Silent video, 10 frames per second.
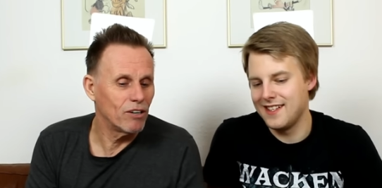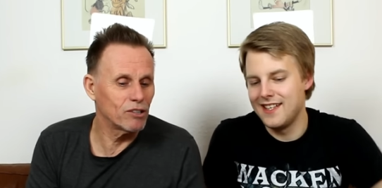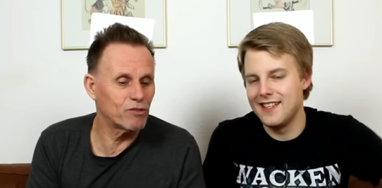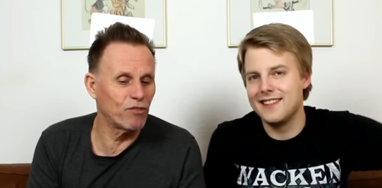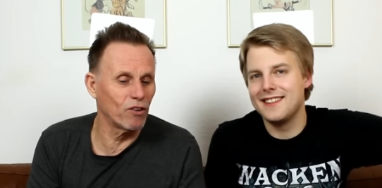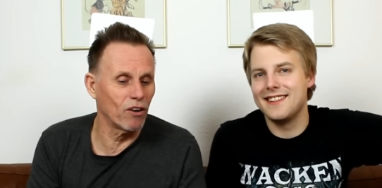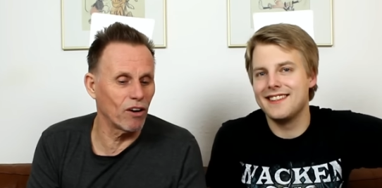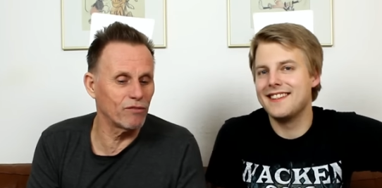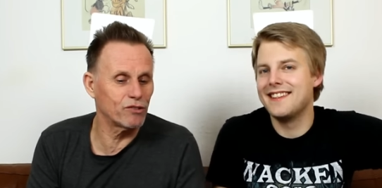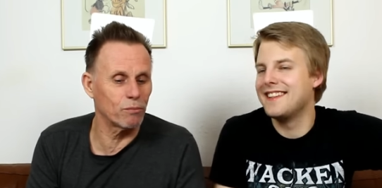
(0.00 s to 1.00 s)
Speaker 1: as full
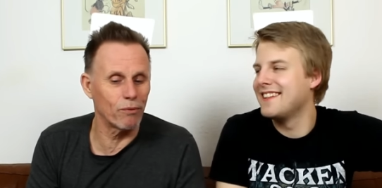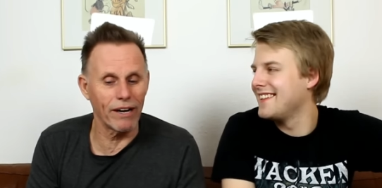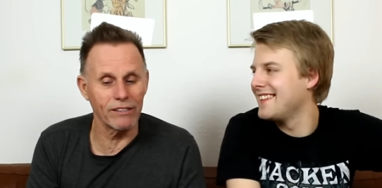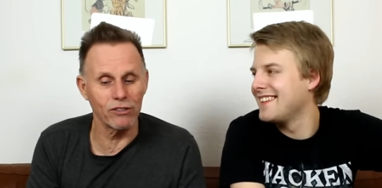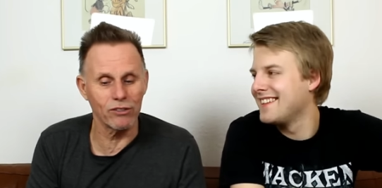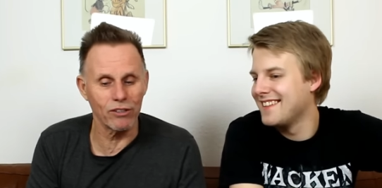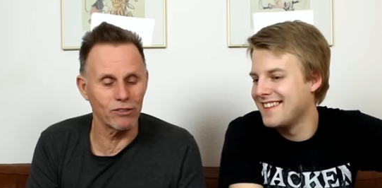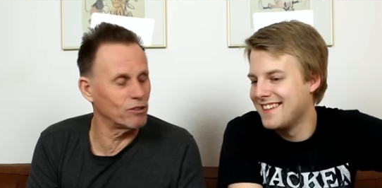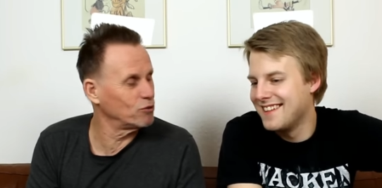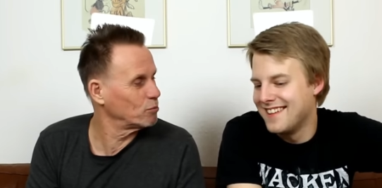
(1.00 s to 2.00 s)
of surprises as
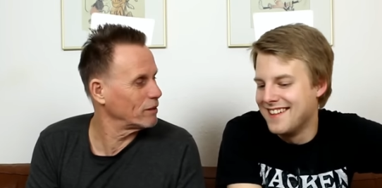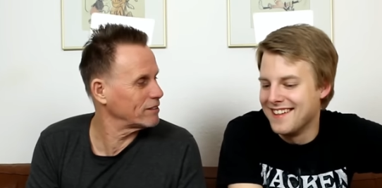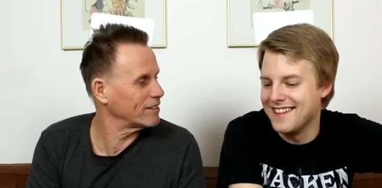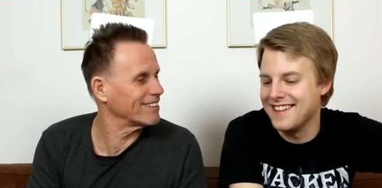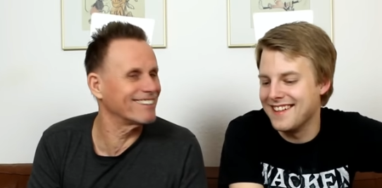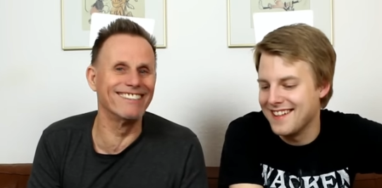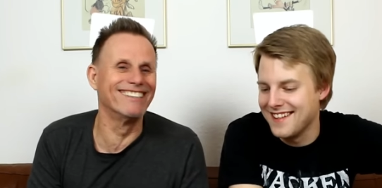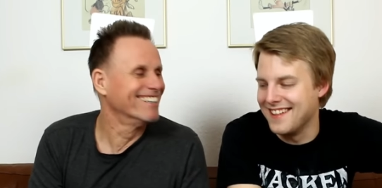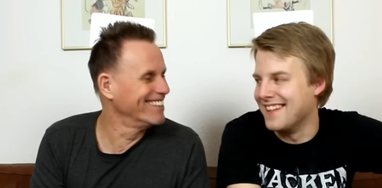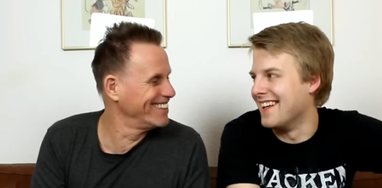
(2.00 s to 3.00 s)
the new president.
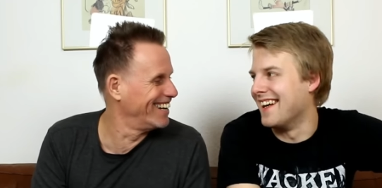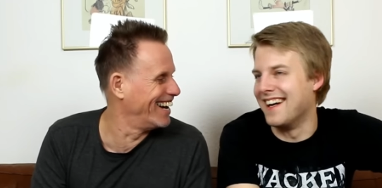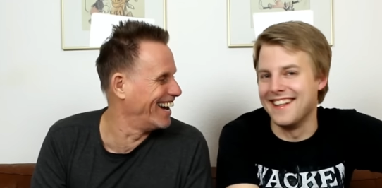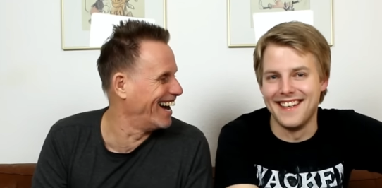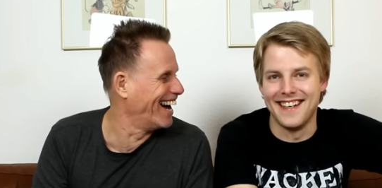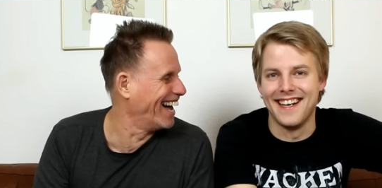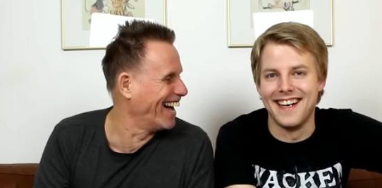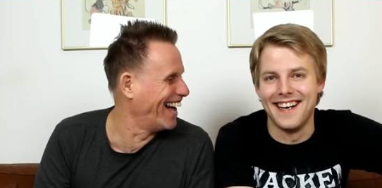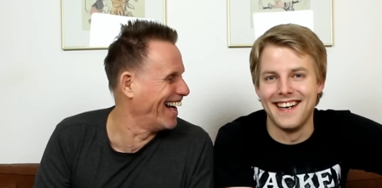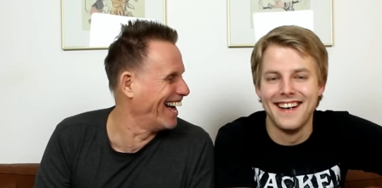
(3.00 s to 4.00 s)

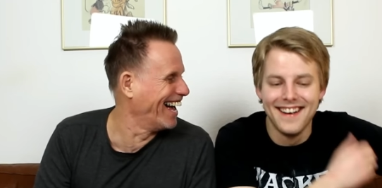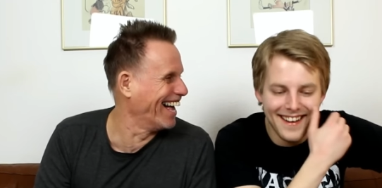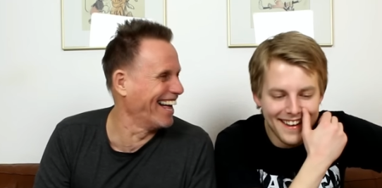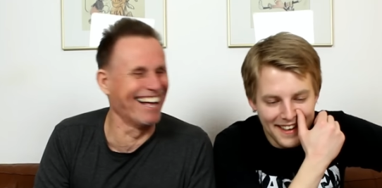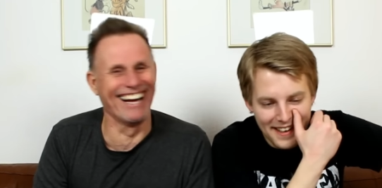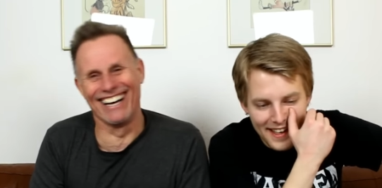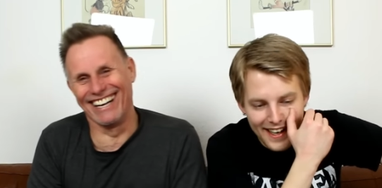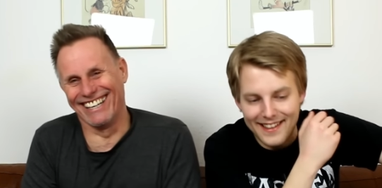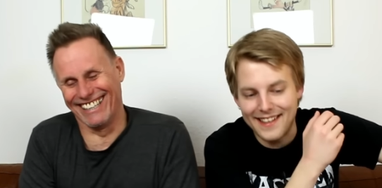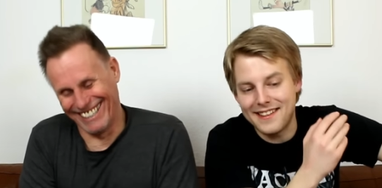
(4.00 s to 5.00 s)
Yeah.
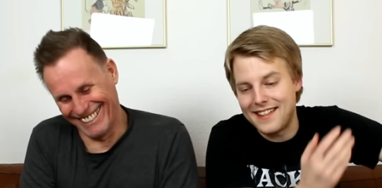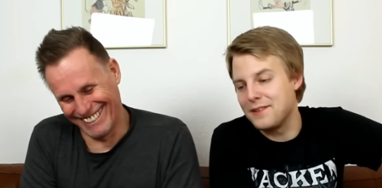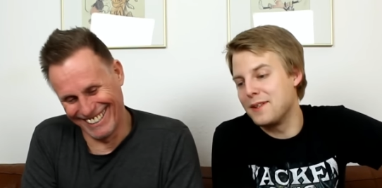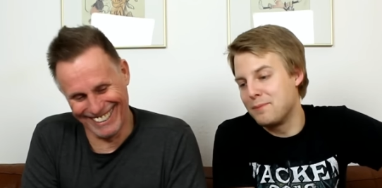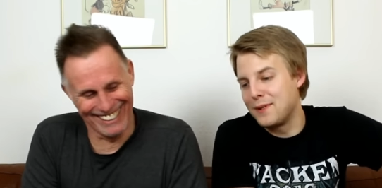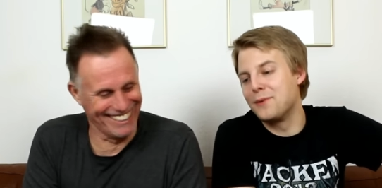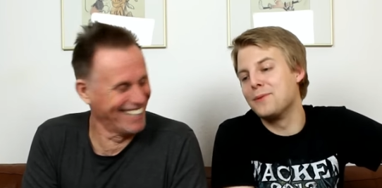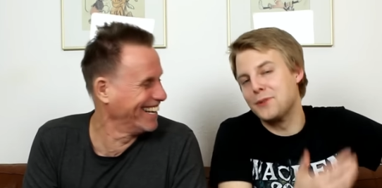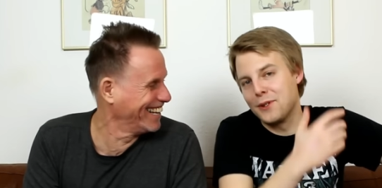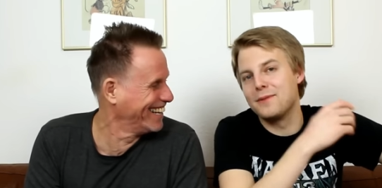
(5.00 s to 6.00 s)
Speaker 2: that, that, in beer
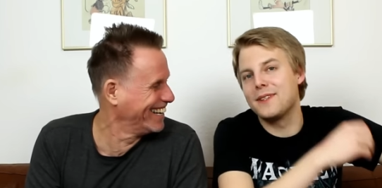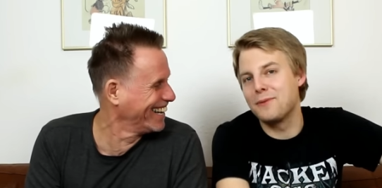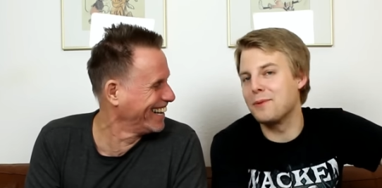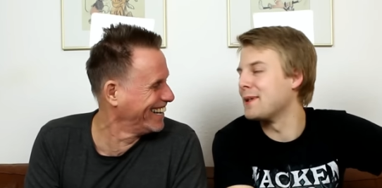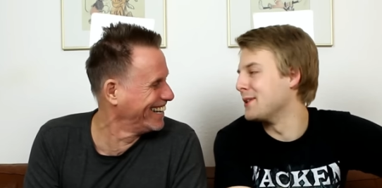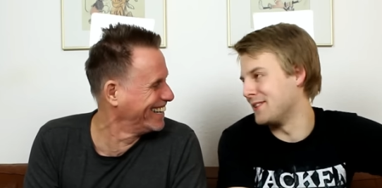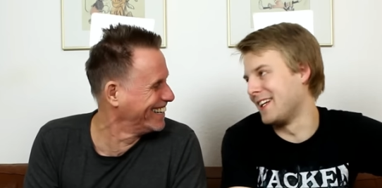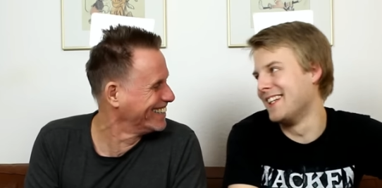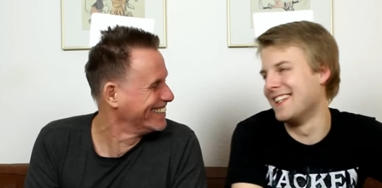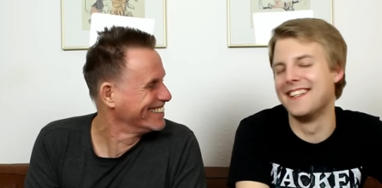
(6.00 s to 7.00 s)
terms, that would be good.
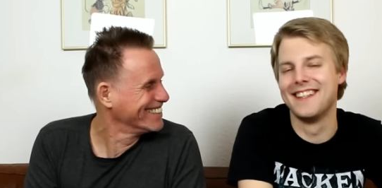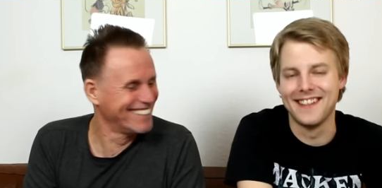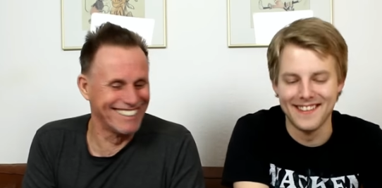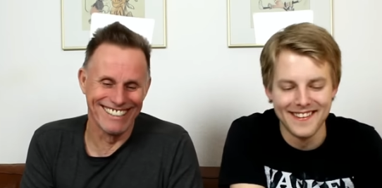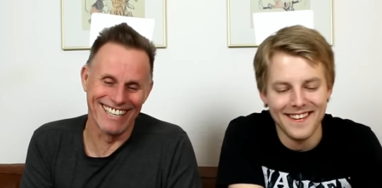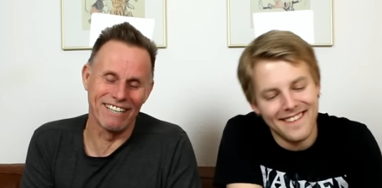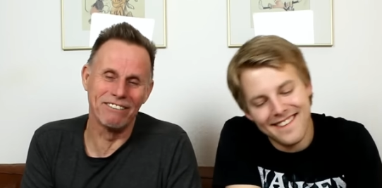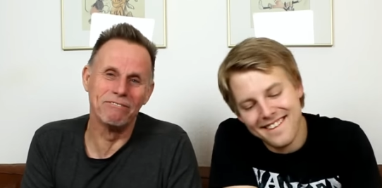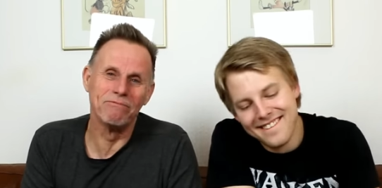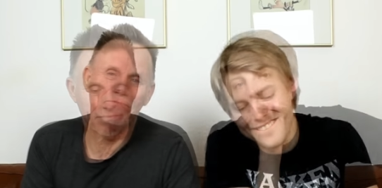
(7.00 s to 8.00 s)
Yeah.
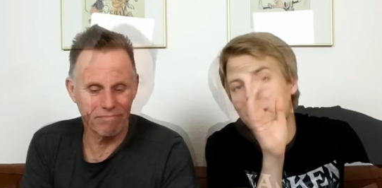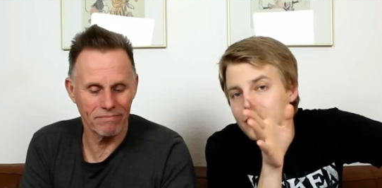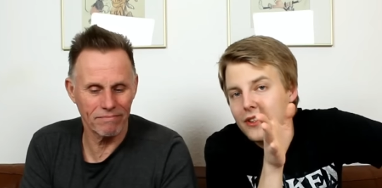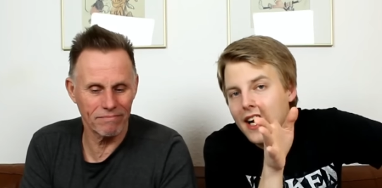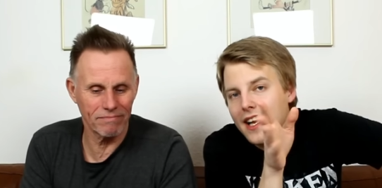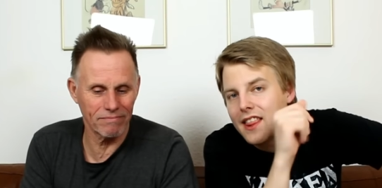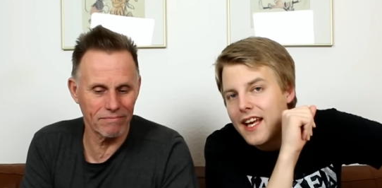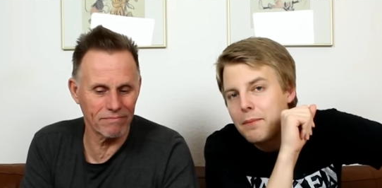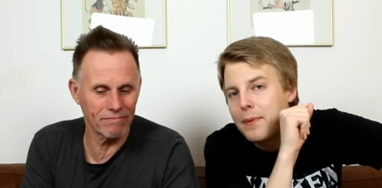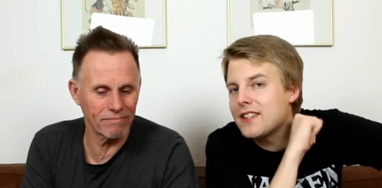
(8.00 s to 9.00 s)
We also got to
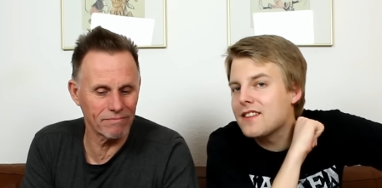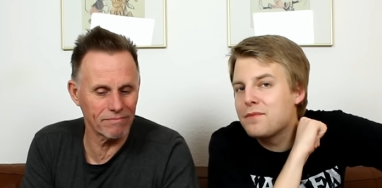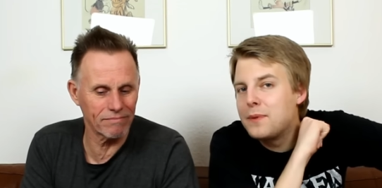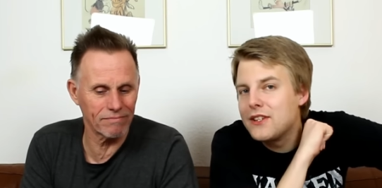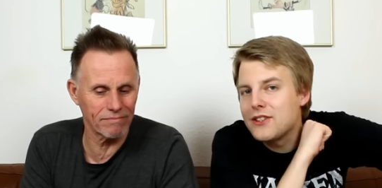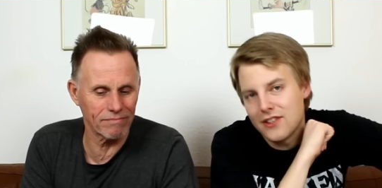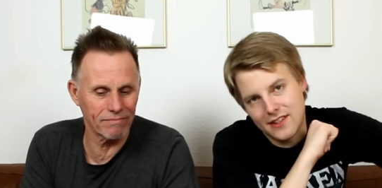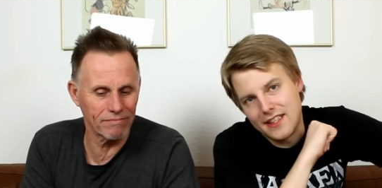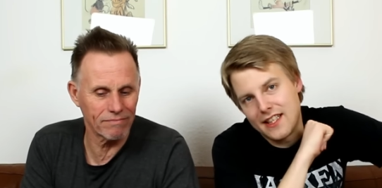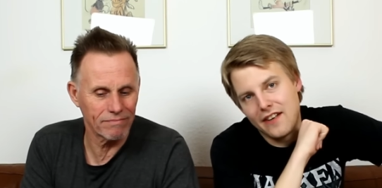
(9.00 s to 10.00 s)
thank best of beers dot
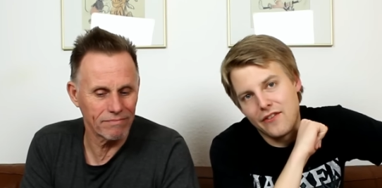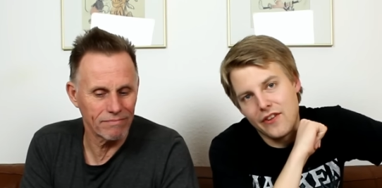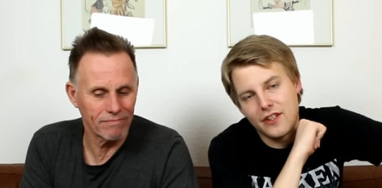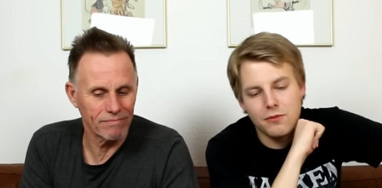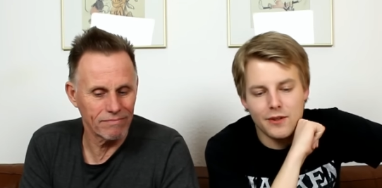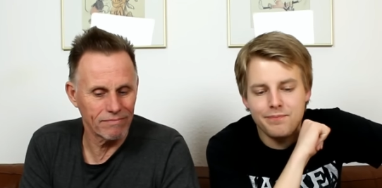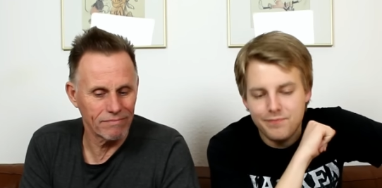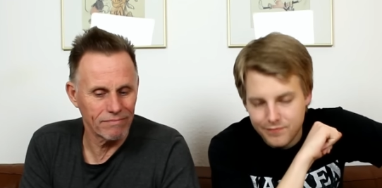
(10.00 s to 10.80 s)
D K for this one.